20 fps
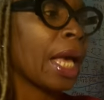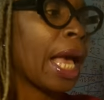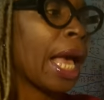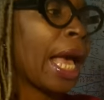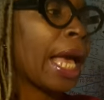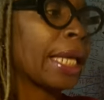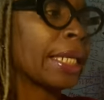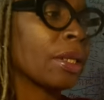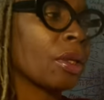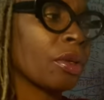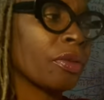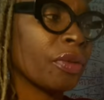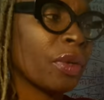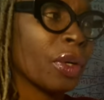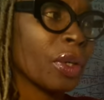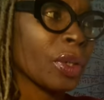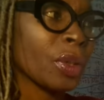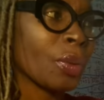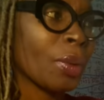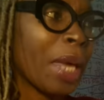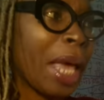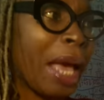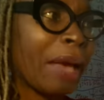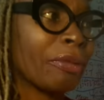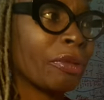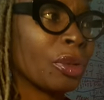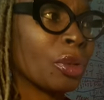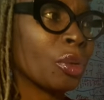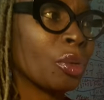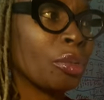And of course we
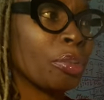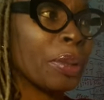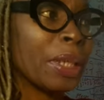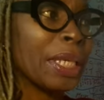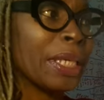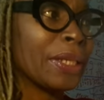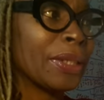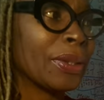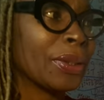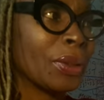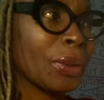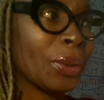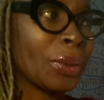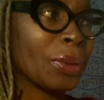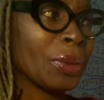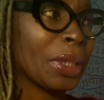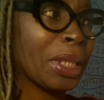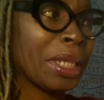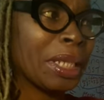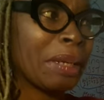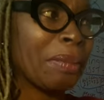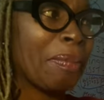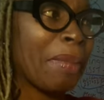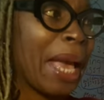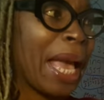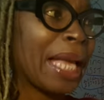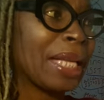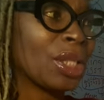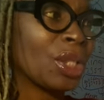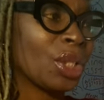have two B's, so you can
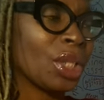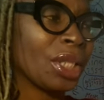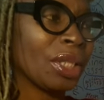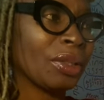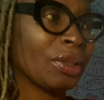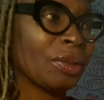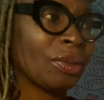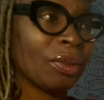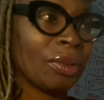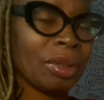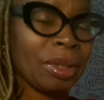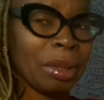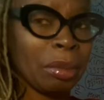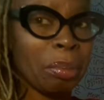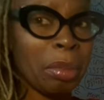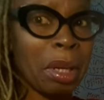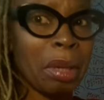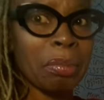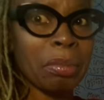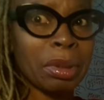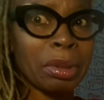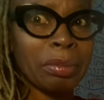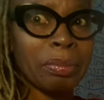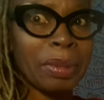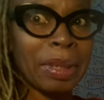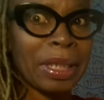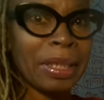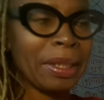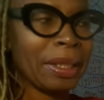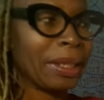imagine the
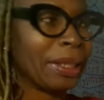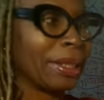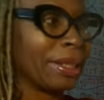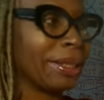bumblebee.